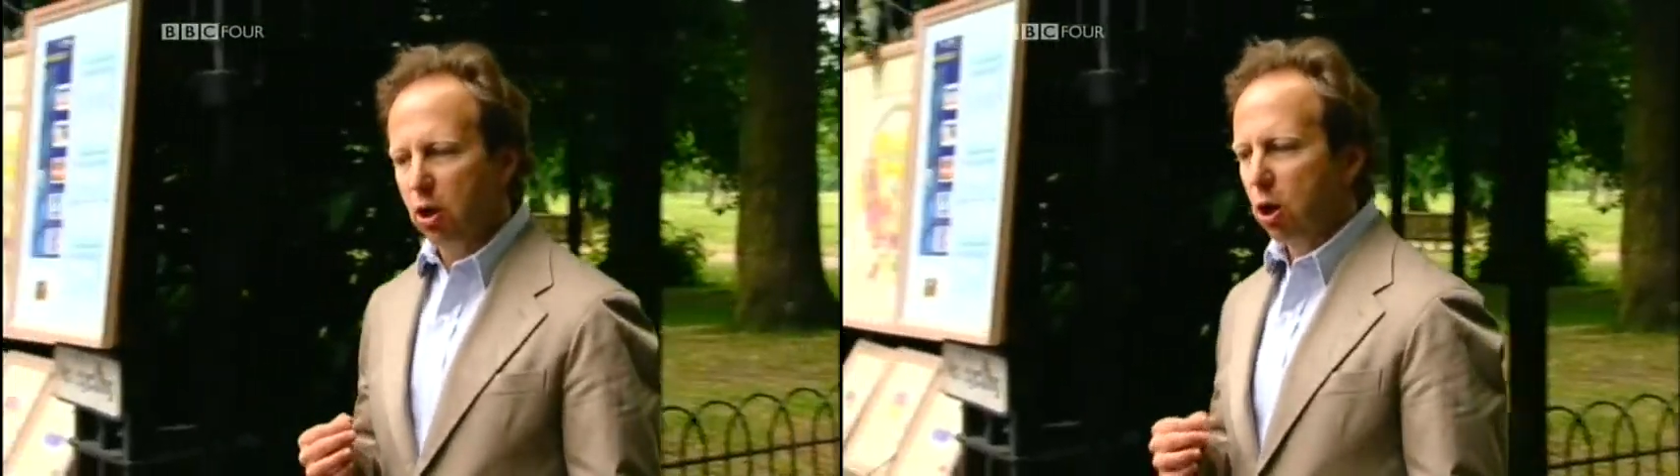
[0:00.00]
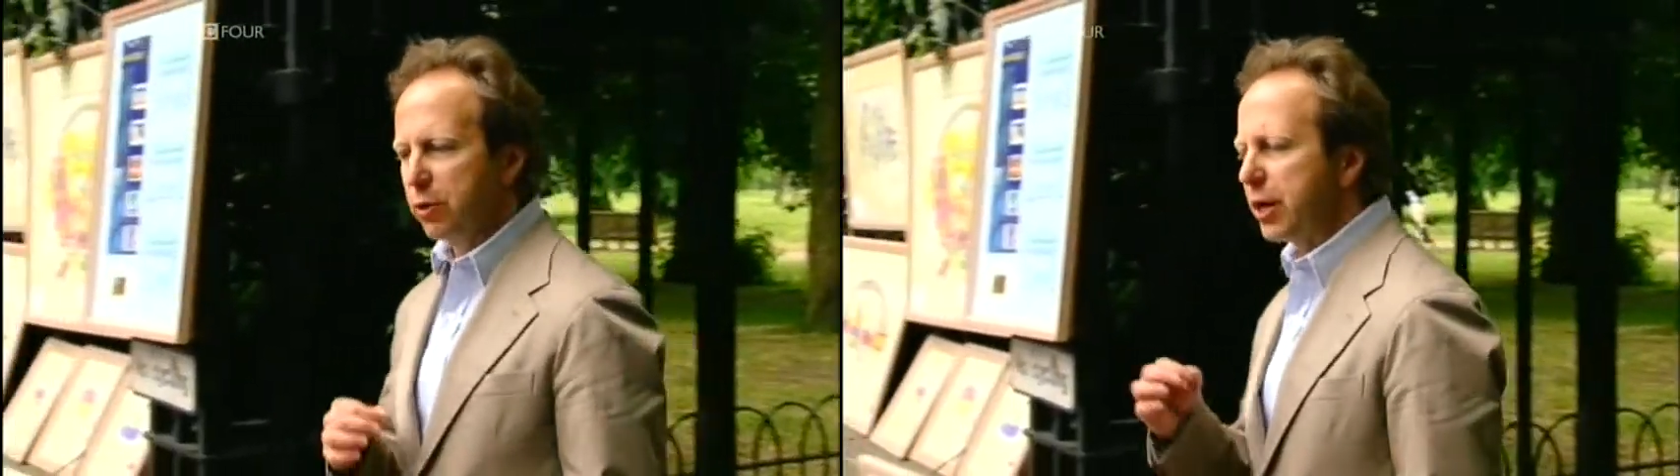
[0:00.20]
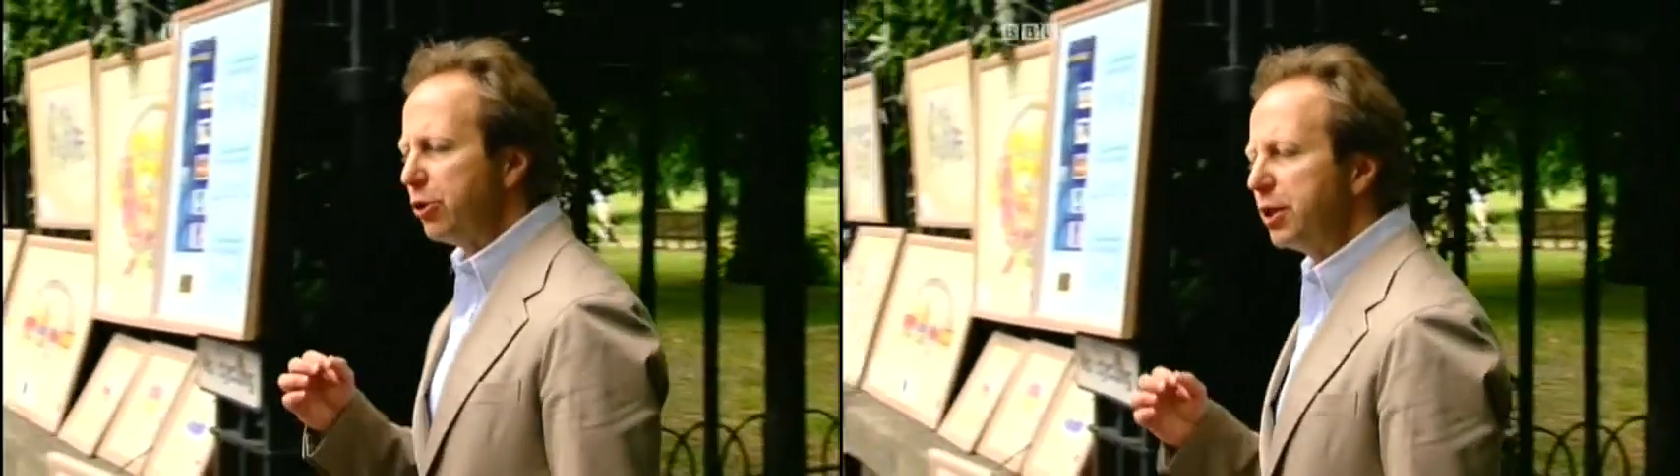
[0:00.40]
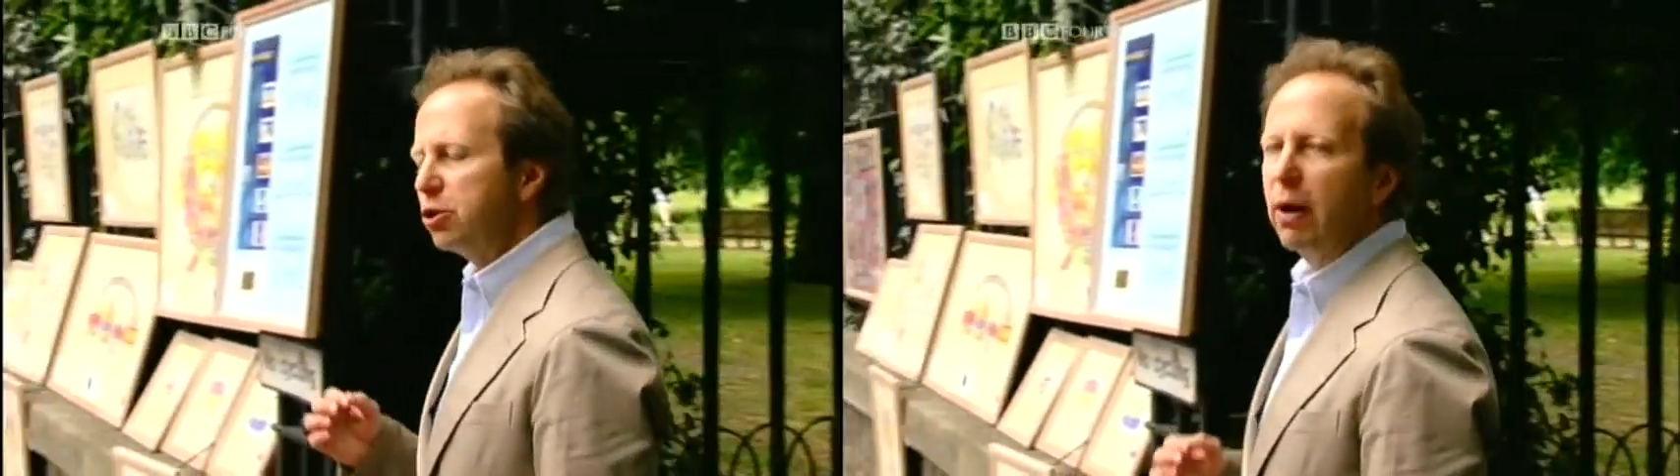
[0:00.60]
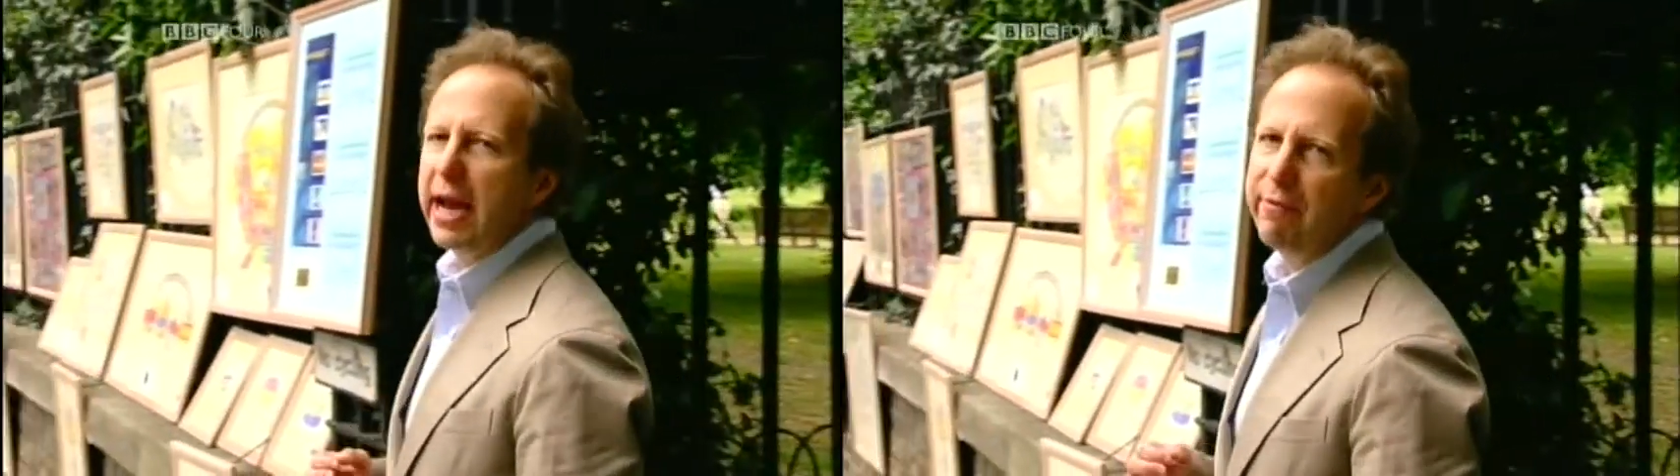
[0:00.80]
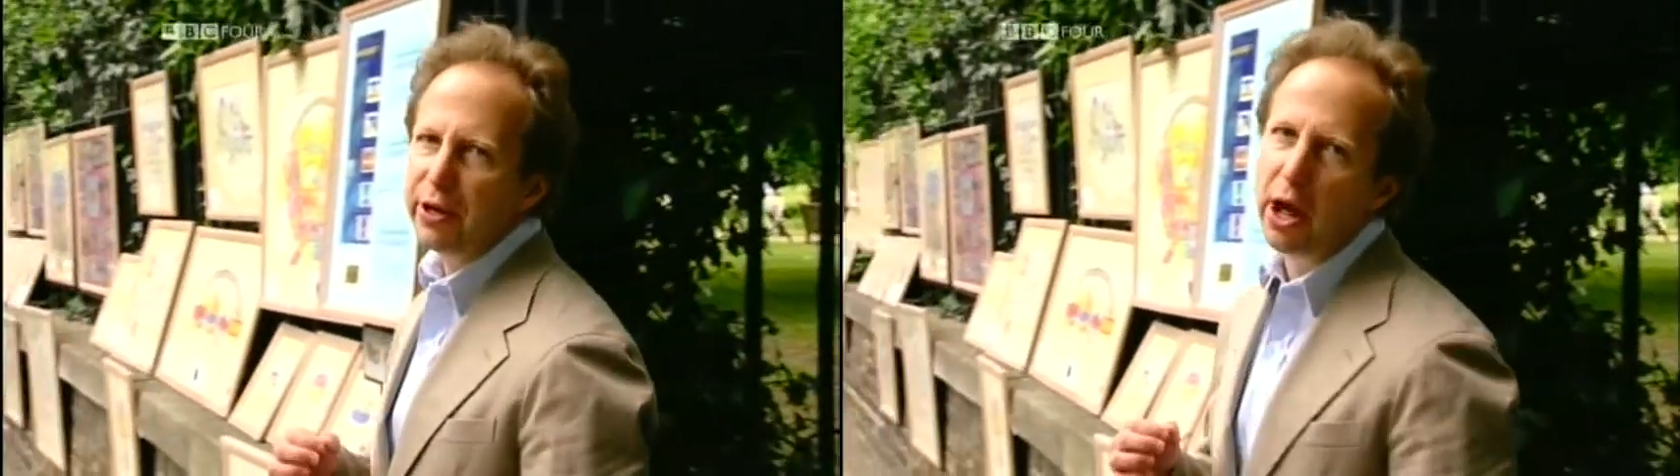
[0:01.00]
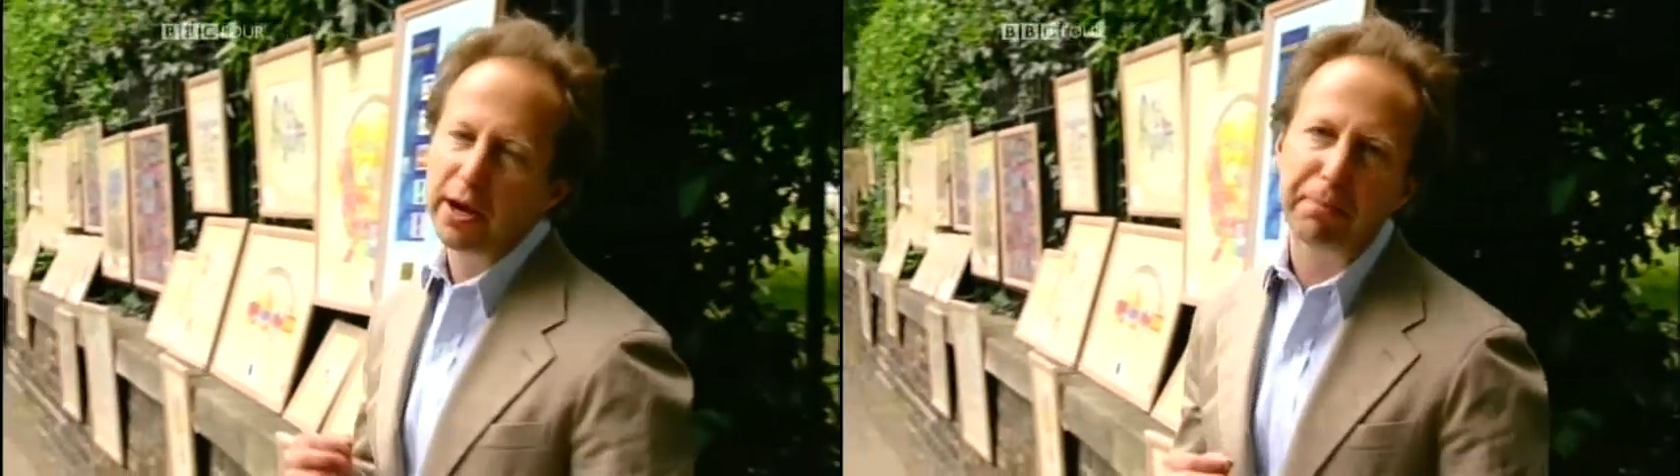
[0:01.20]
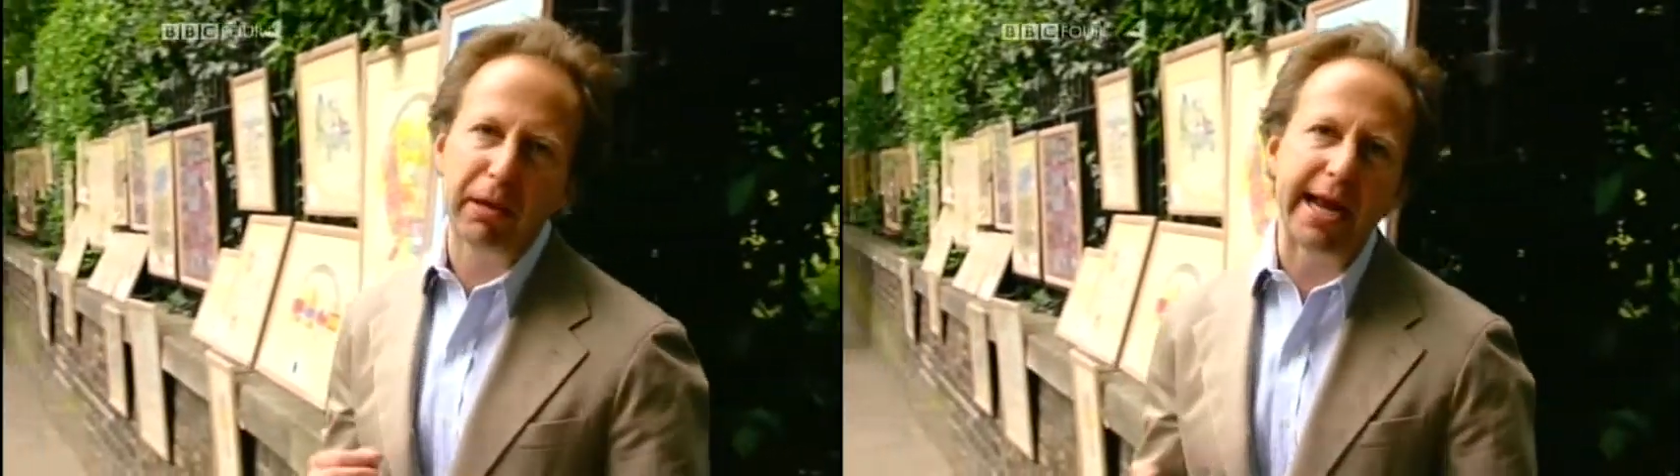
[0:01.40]
or they could engrave it on a
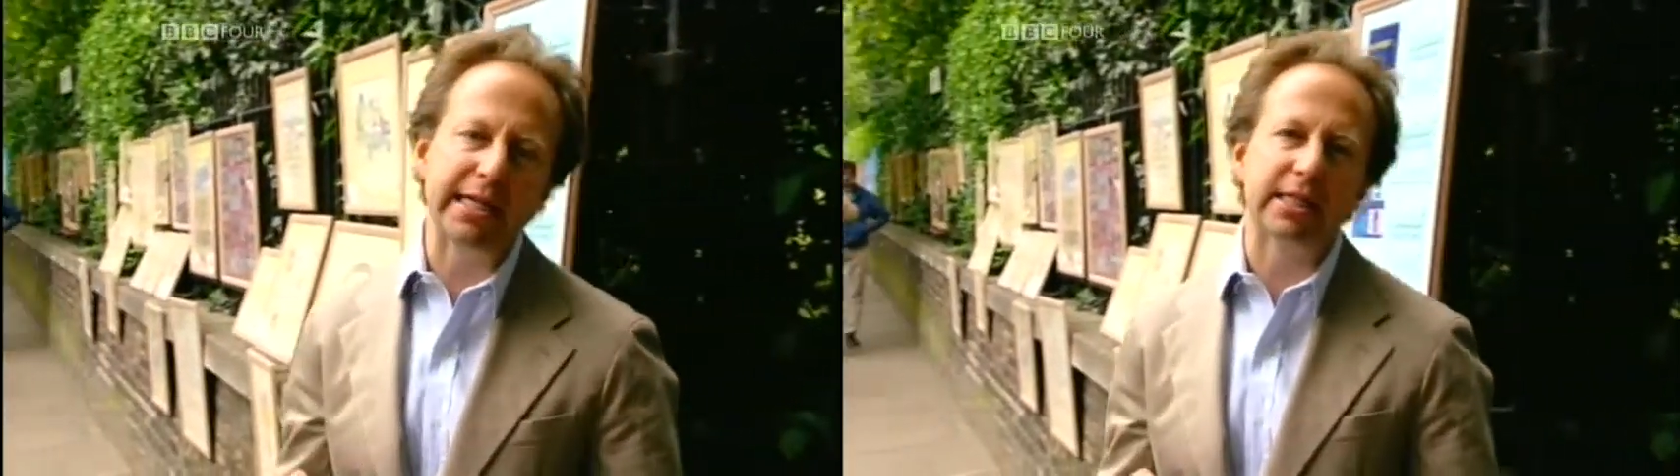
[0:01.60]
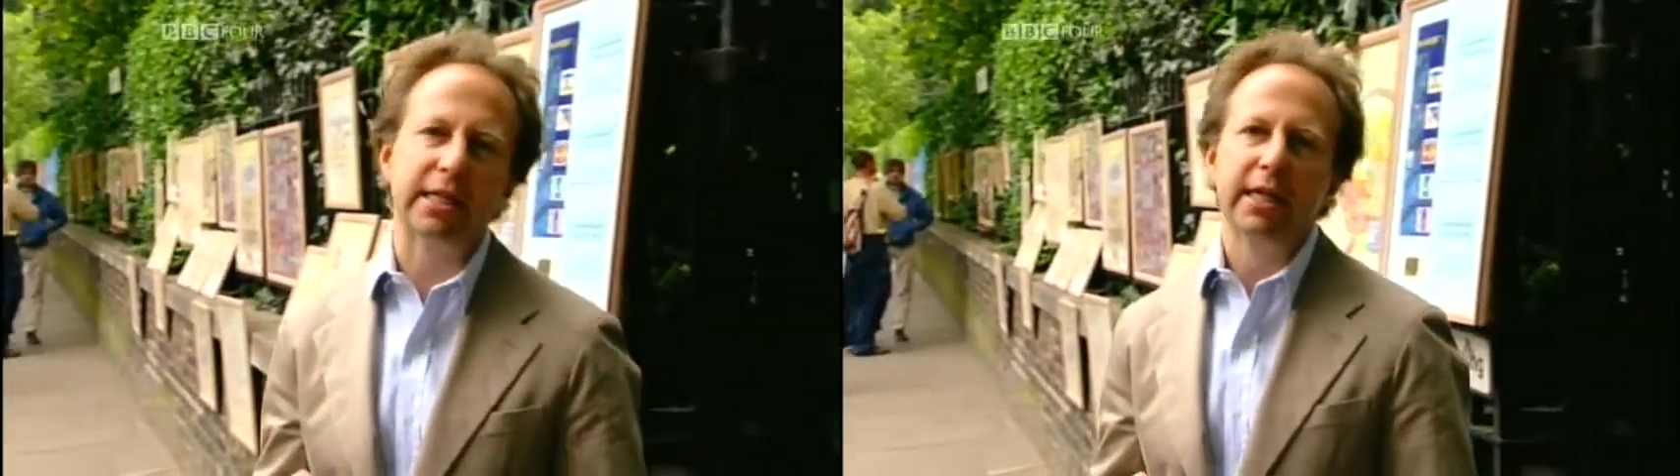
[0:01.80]
plate